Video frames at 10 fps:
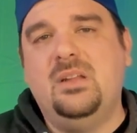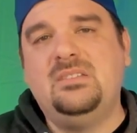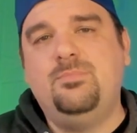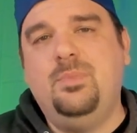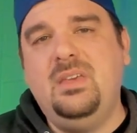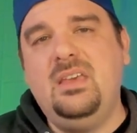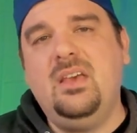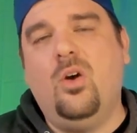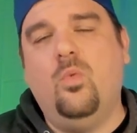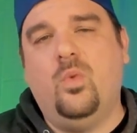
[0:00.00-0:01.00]
but it's
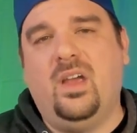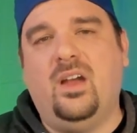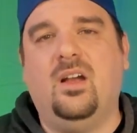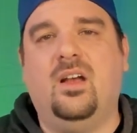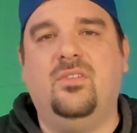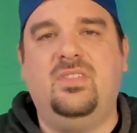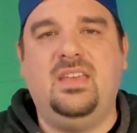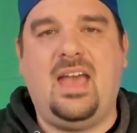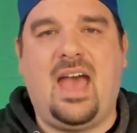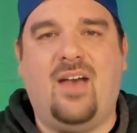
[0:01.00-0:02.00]
be aware of the